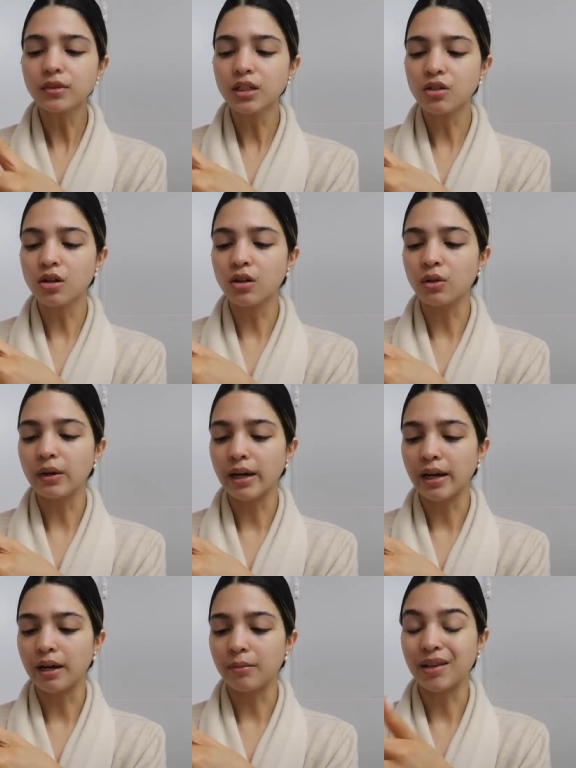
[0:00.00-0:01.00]
So
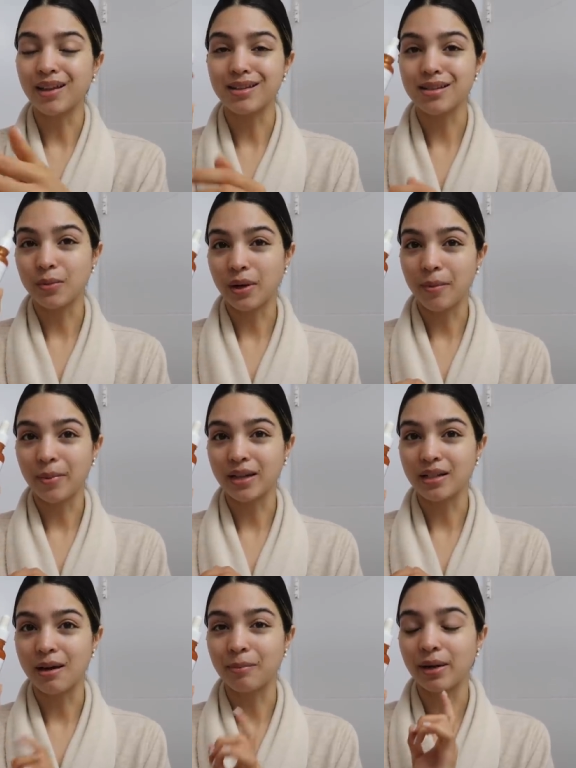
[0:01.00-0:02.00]
um, that's the one I
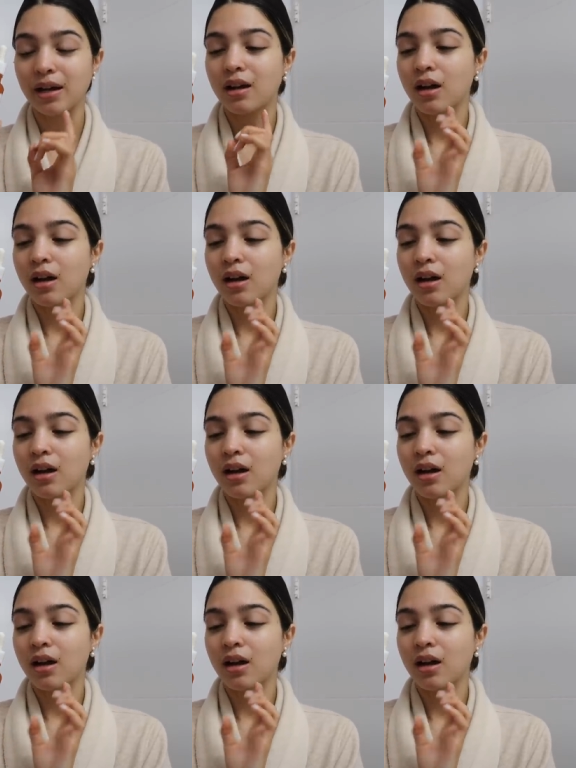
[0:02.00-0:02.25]
picked up.